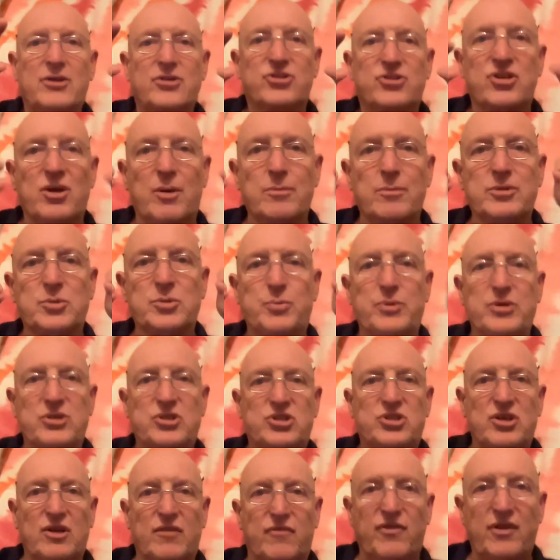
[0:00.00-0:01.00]
some
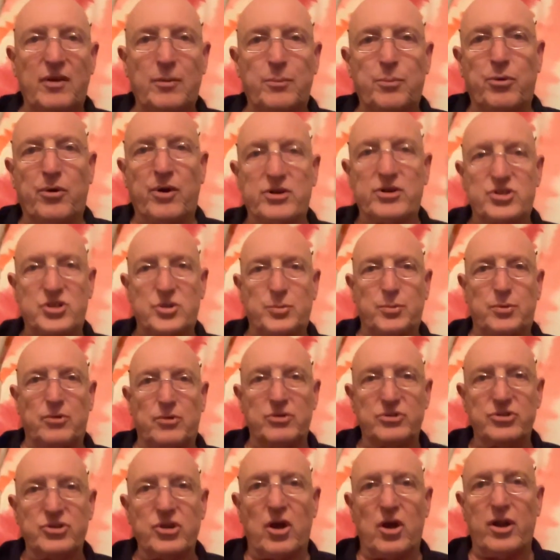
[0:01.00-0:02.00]
specific
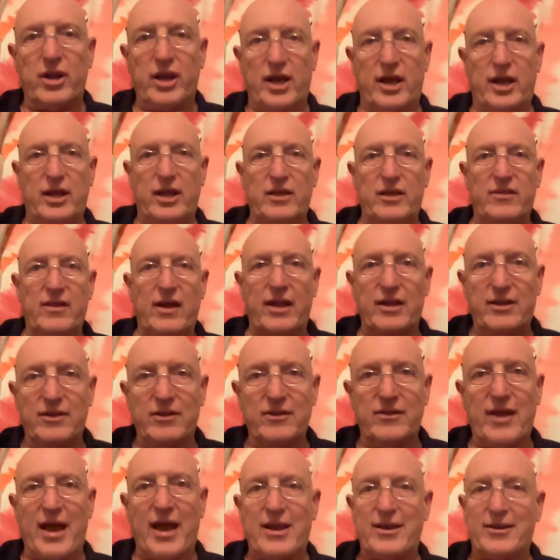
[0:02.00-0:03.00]
principles on hitting that
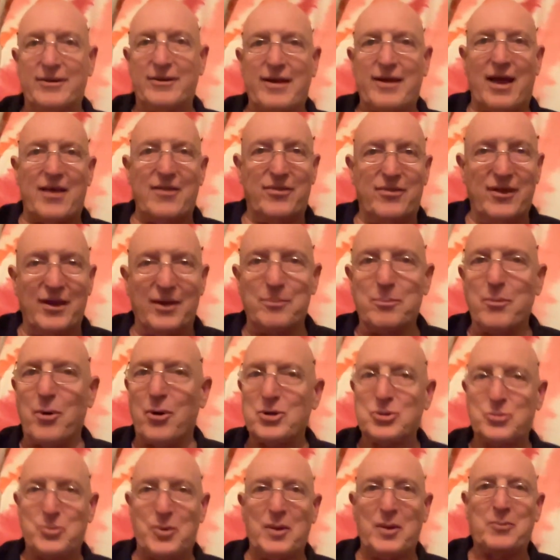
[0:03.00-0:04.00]
that I think
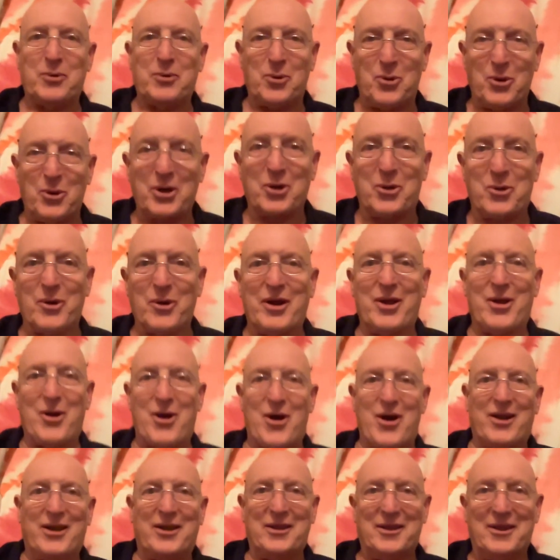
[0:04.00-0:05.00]
most people would agree
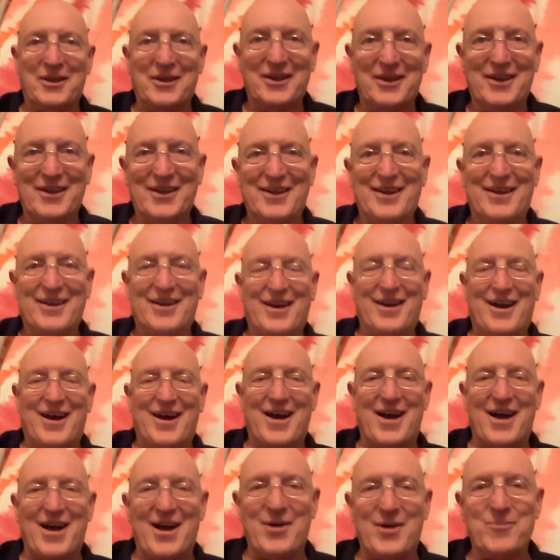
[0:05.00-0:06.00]
on.
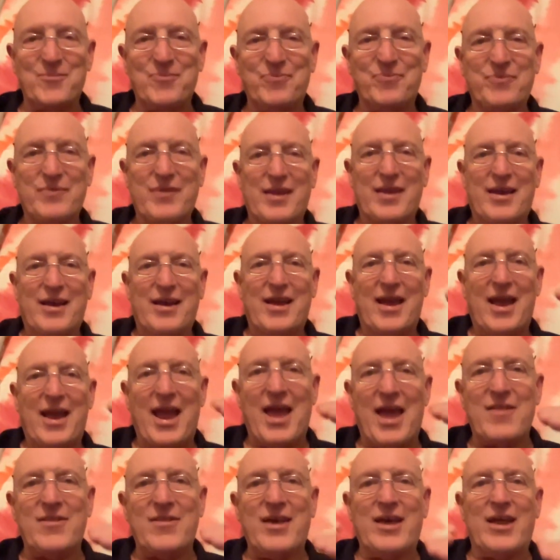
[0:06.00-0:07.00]
Um,
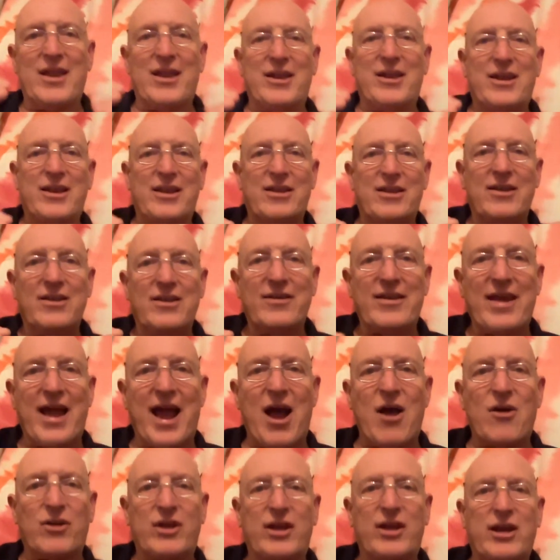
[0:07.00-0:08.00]
and then
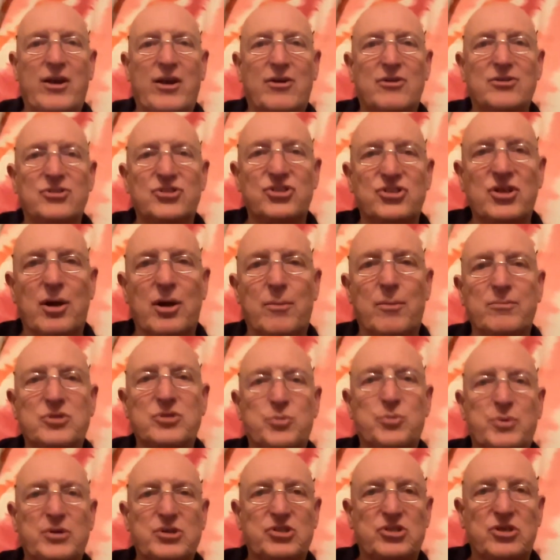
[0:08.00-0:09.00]
down here, some
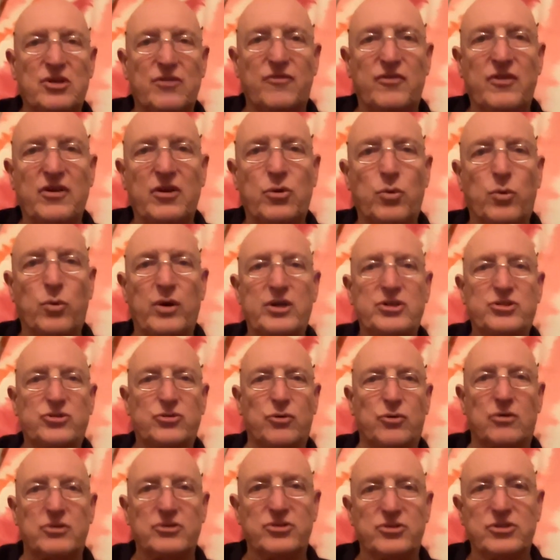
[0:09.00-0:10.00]
specific
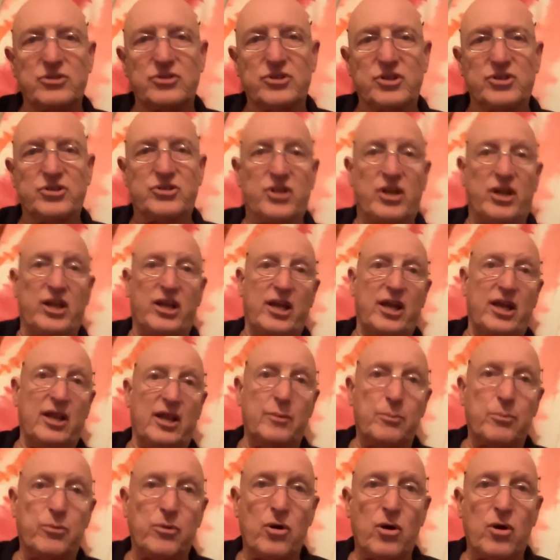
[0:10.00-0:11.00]
resources. Is it a
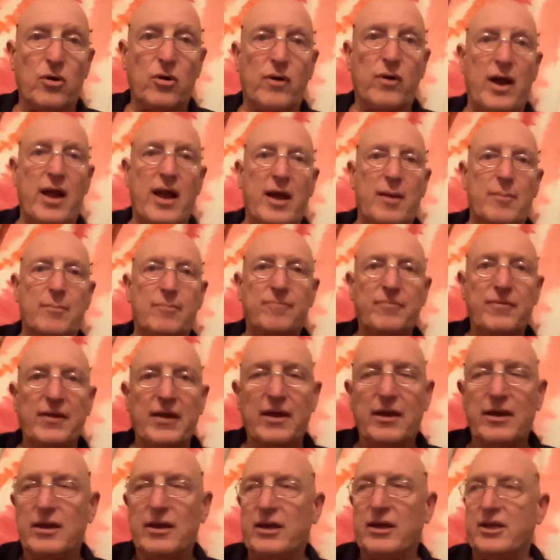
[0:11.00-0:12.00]
hitting program?
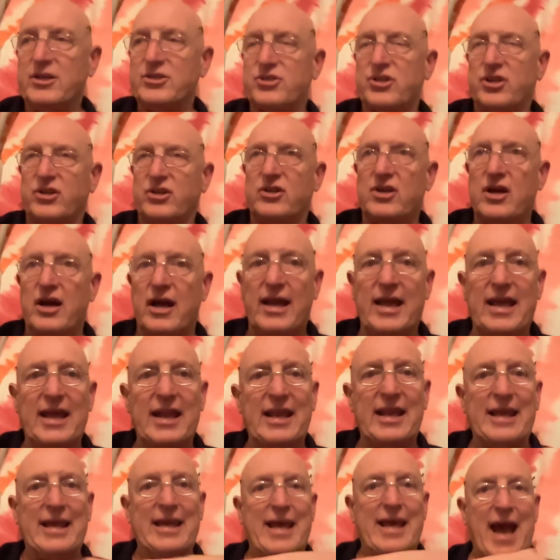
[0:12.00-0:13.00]
Is it a
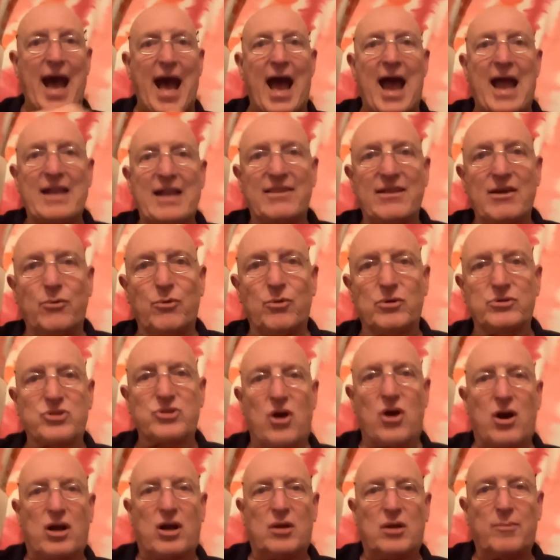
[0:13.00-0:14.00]
hitting guide that we'll
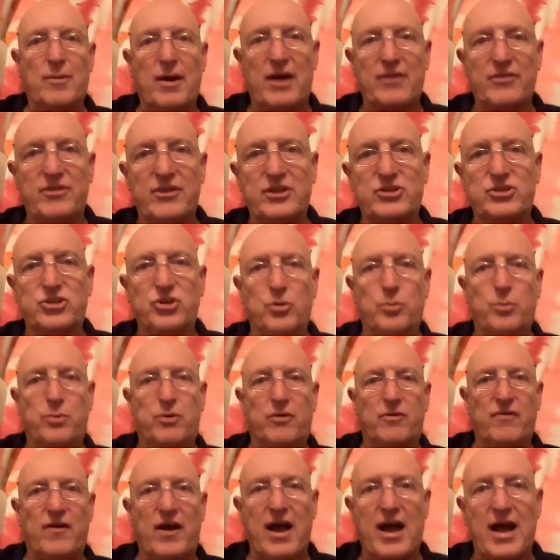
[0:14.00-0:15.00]
talk about that you'll
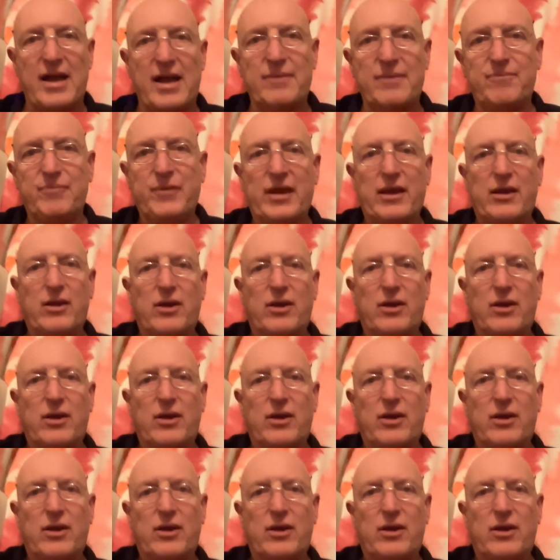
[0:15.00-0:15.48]
provide?